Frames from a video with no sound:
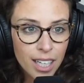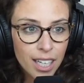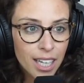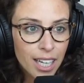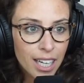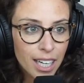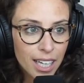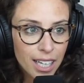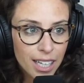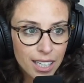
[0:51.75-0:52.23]

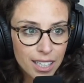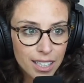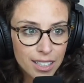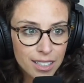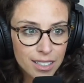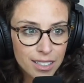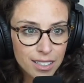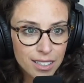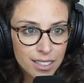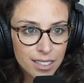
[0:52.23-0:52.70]

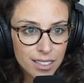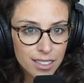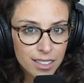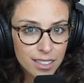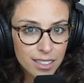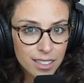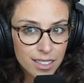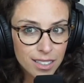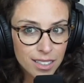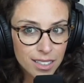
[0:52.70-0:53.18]
And
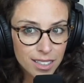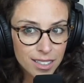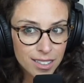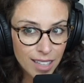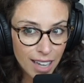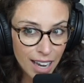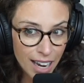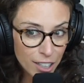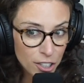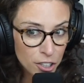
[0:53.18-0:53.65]
it's
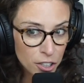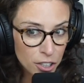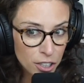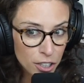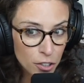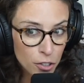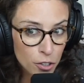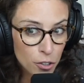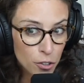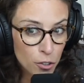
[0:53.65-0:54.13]
actually
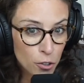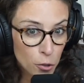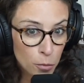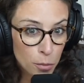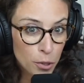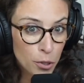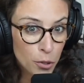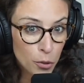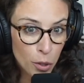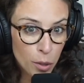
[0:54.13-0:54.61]

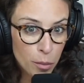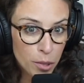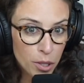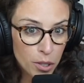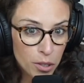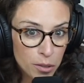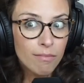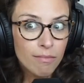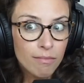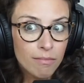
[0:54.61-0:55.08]
super
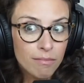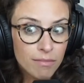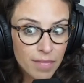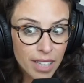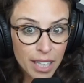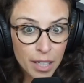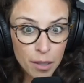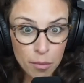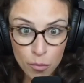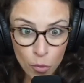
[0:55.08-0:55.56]
normal,
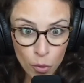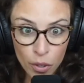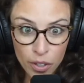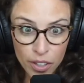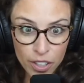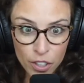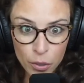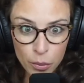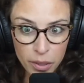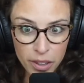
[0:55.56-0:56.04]
like more
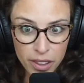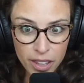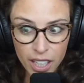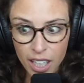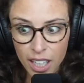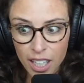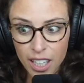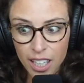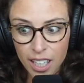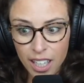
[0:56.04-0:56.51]
than you would
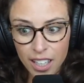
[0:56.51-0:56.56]
think.